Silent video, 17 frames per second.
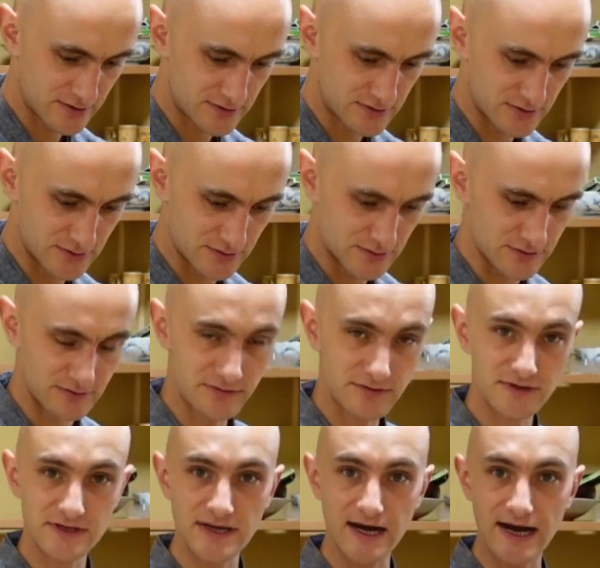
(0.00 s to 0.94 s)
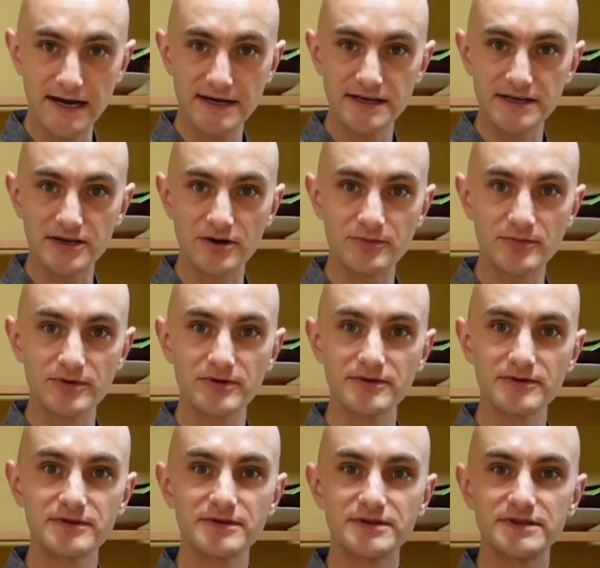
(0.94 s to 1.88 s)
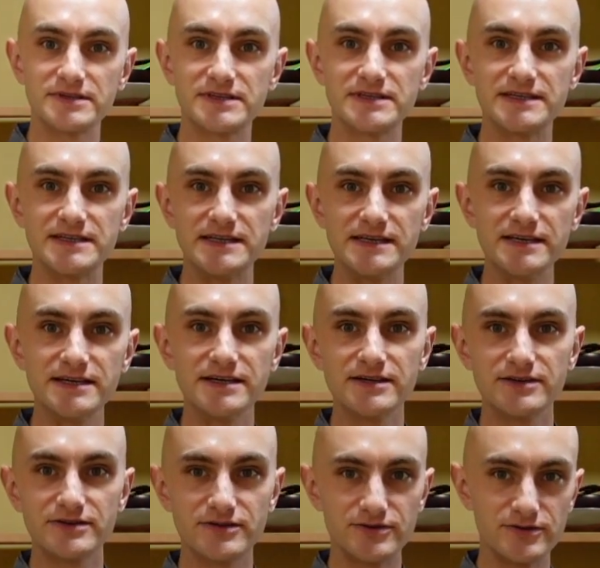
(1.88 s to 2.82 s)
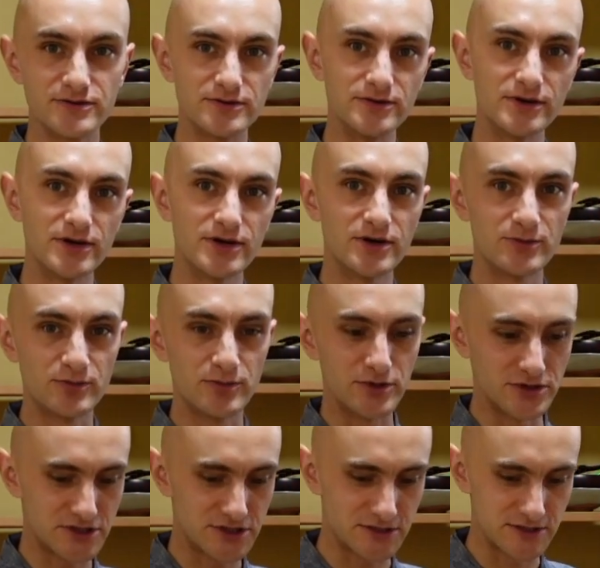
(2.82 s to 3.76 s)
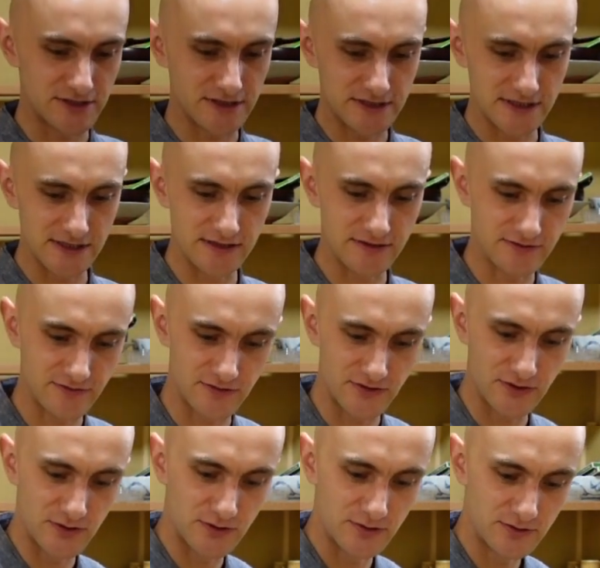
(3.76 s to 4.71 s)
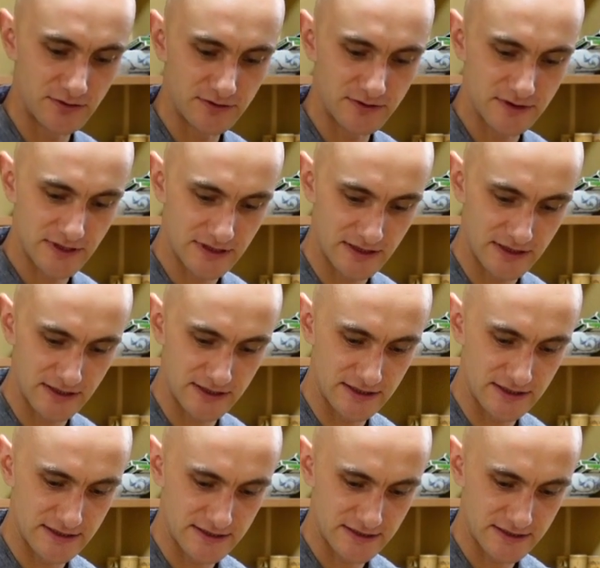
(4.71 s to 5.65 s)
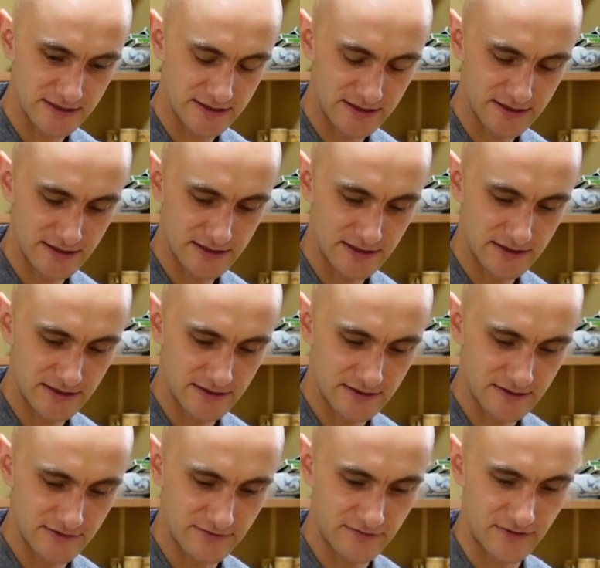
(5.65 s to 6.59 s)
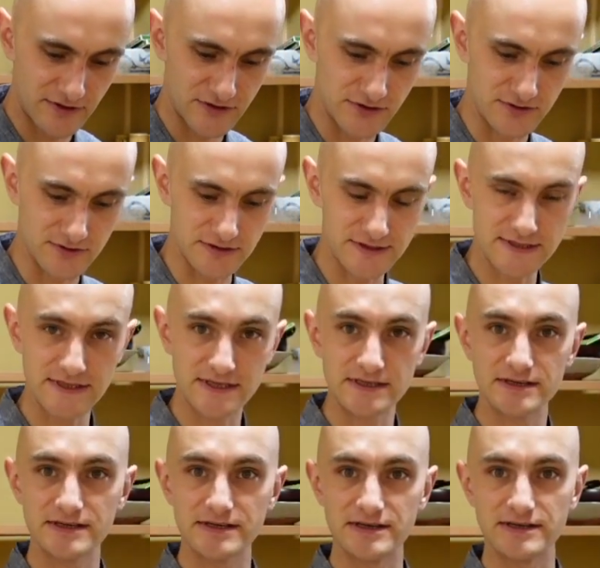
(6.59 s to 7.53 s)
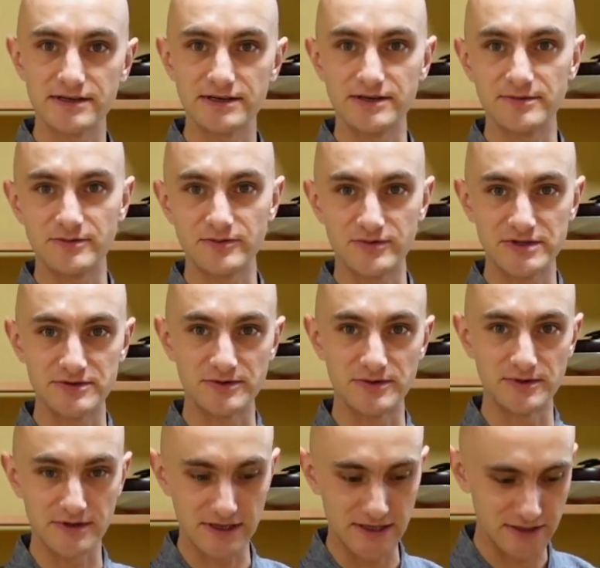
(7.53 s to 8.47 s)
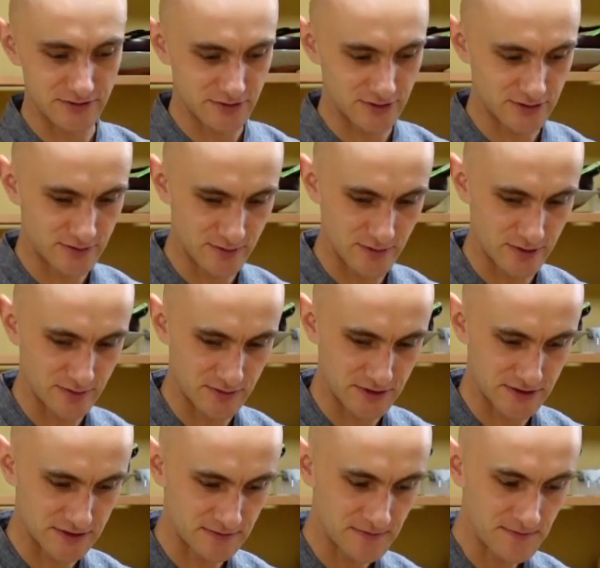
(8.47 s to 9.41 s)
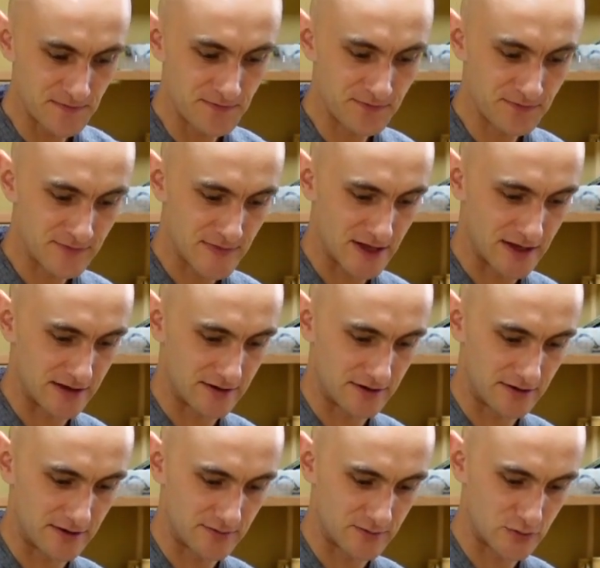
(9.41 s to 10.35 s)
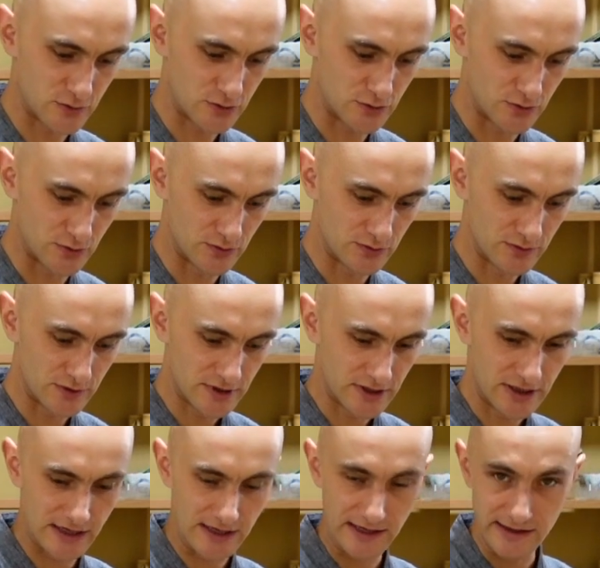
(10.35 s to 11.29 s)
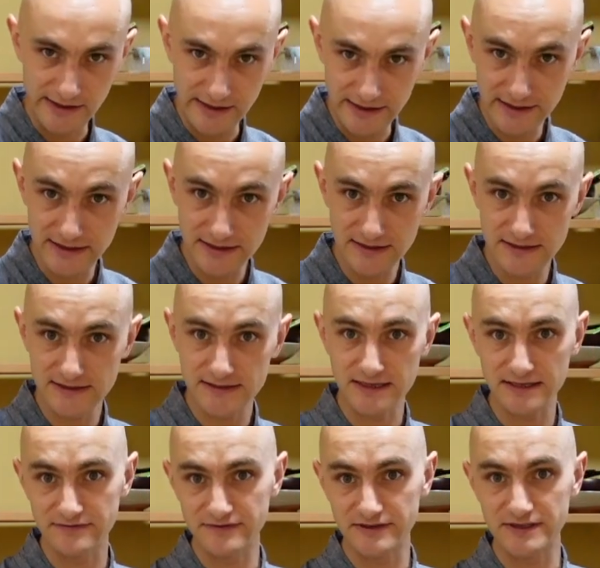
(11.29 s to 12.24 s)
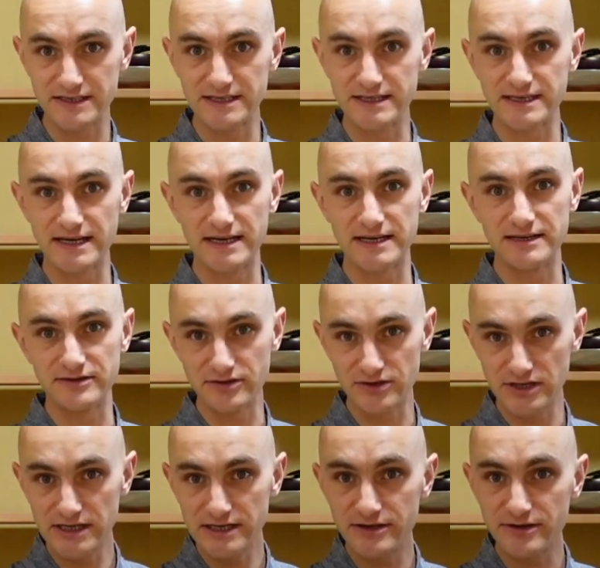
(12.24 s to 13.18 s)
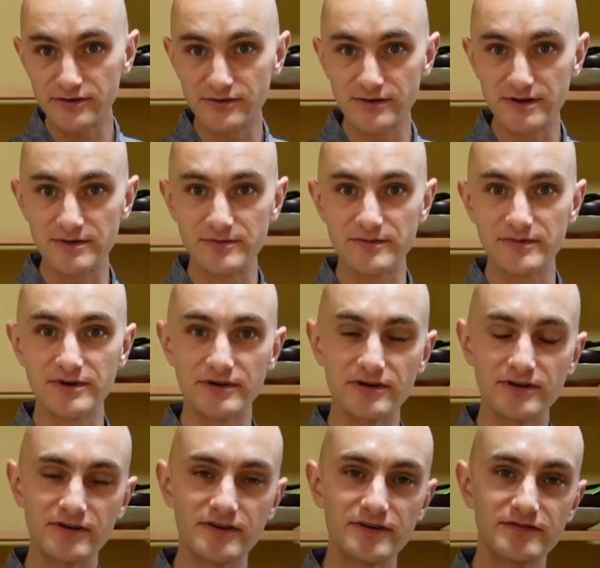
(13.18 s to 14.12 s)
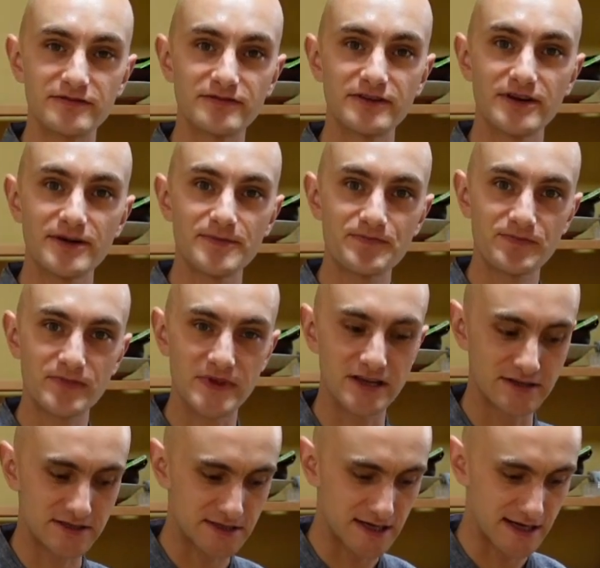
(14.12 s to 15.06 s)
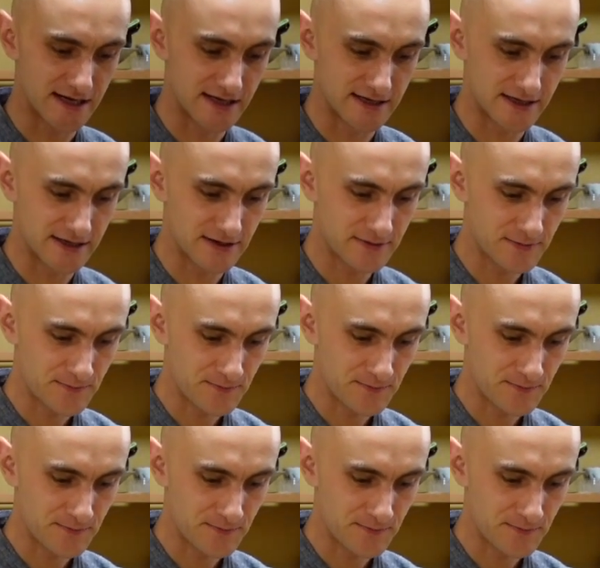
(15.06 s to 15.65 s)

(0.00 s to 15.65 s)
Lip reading: to tidy up the tea, to push the tea through these funnels, which we will get to in a moment, to clean the inside of the tea caddy, to clean the rim of the chaide,